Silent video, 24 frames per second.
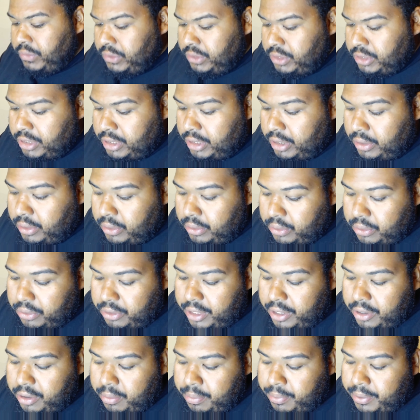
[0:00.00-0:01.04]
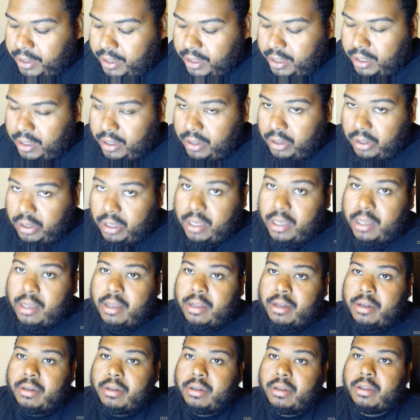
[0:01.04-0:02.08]
So that'll be
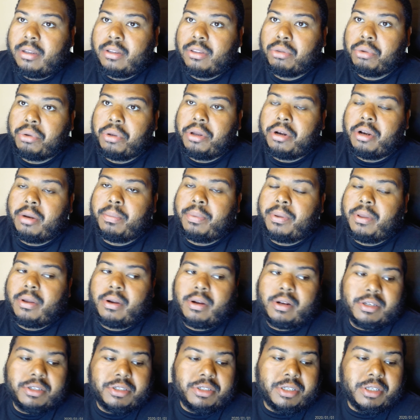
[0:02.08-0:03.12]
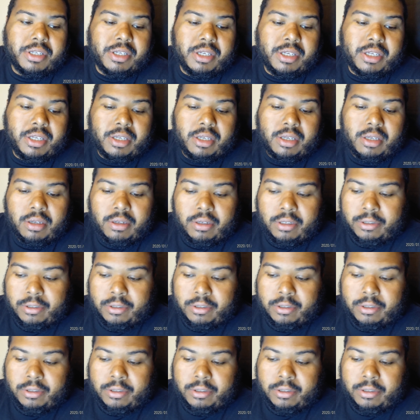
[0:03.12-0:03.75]
in 300 PRC